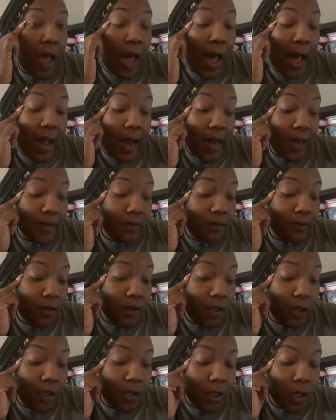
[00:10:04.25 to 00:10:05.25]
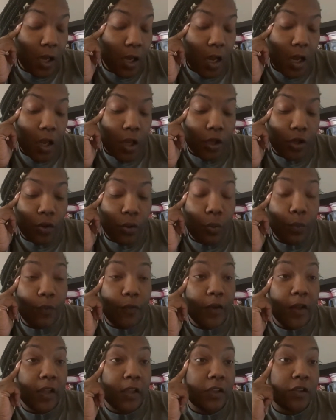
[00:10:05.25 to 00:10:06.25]
I see you
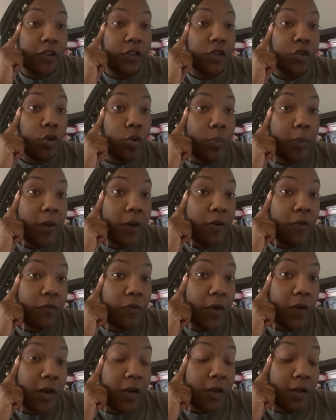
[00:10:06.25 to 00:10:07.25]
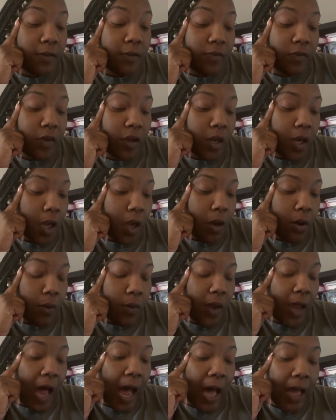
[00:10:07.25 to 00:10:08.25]
feeling stupid in front of, you know,
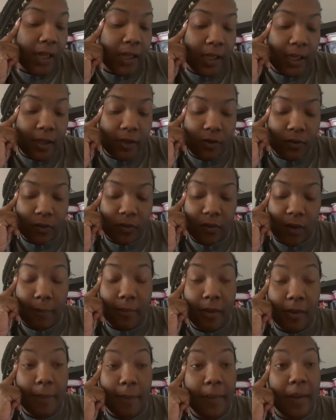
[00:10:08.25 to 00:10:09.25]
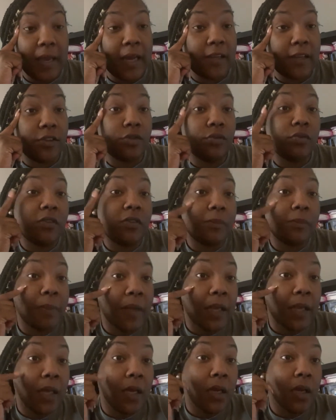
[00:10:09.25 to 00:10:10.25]
colleagues or something because you
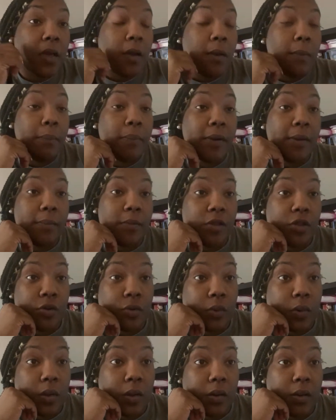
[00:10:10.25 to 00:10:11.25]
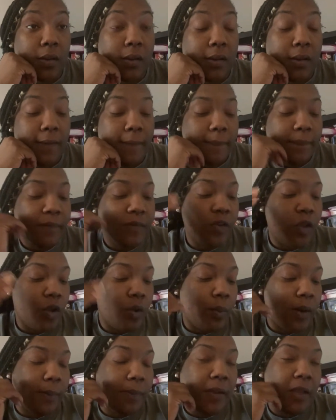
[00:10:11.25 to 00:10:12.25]
speak prematurely. So you
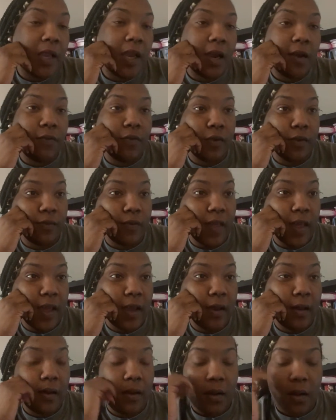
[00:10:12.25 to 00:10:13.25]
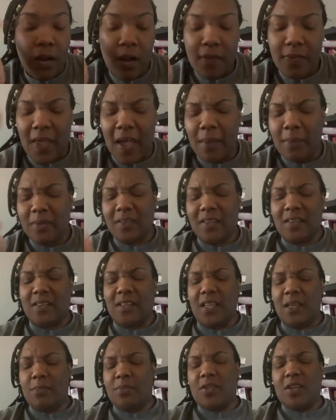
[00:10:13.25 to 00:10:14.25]
want to be careful of that. That was a
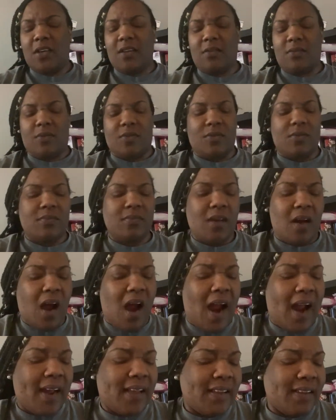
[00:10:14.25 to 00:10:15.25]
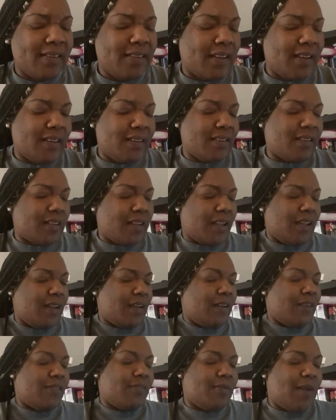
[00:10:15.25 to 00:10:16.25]
deep general. All right, let's get into
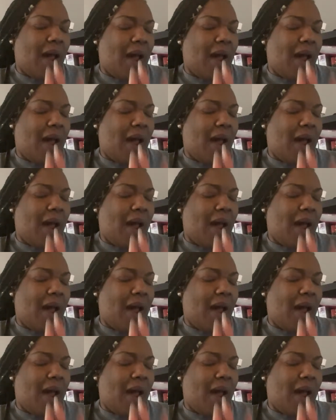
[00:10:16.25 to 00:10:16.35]
love.